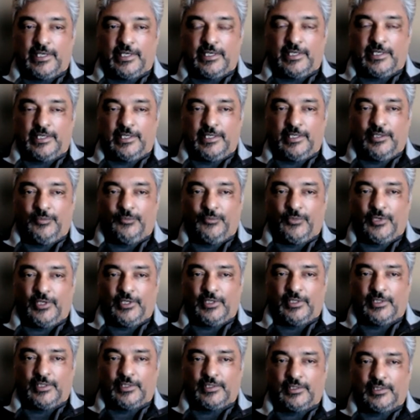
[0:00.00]

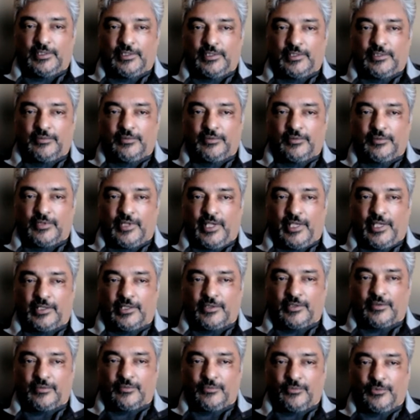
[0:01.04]

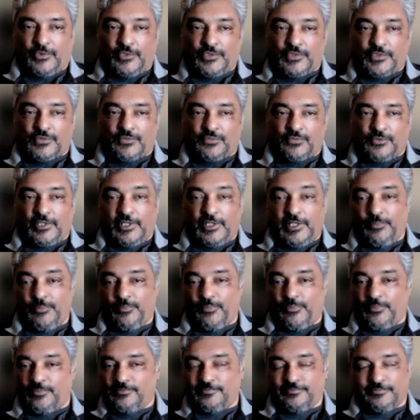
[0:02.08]
that was really,
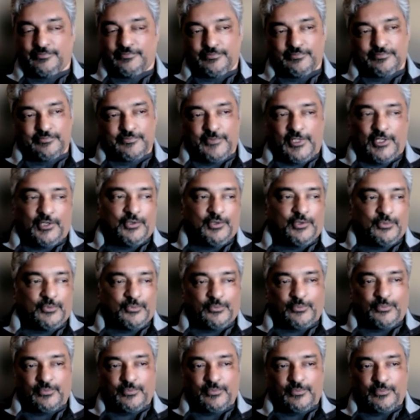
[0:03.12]
you know,
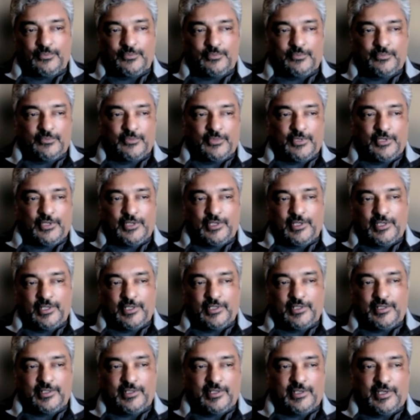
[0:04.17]

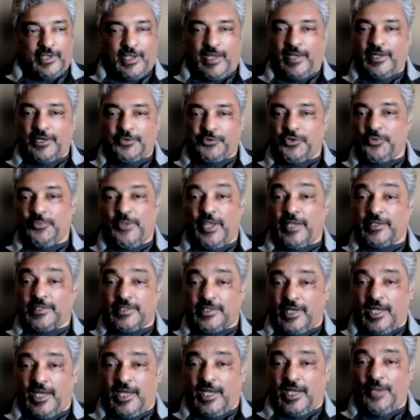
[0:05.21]
a kind of romantic
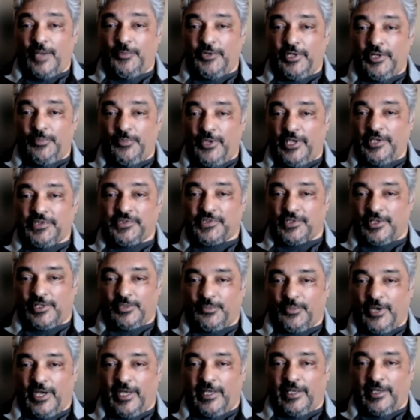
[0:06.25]
comedy based on
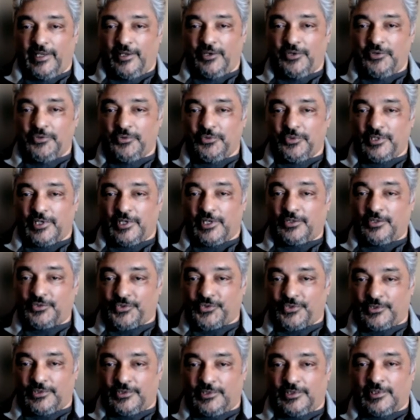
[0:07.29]
my own
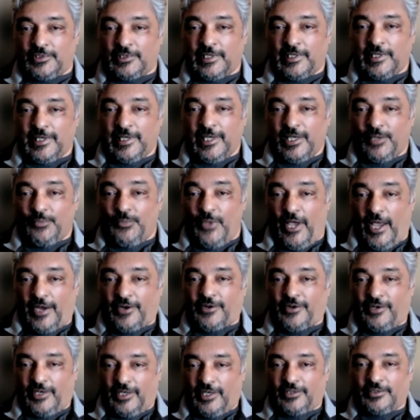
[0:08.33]
cultural
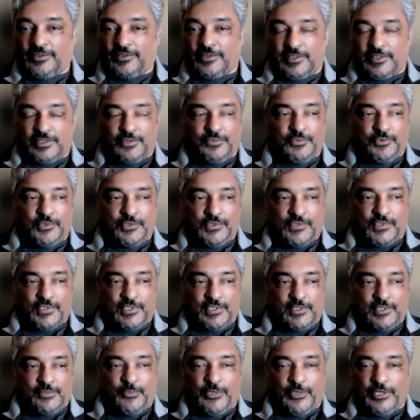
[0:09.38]
background. It was
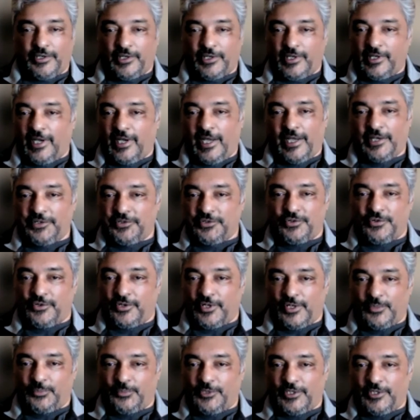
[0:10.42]
about a guy who'd
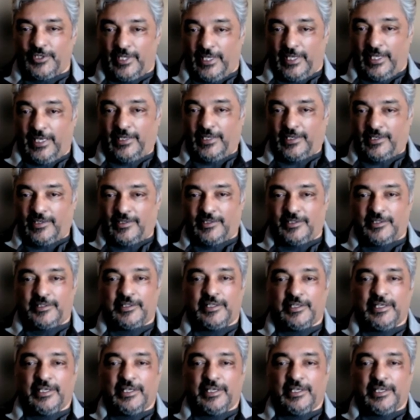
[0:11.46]
grown up in Canada,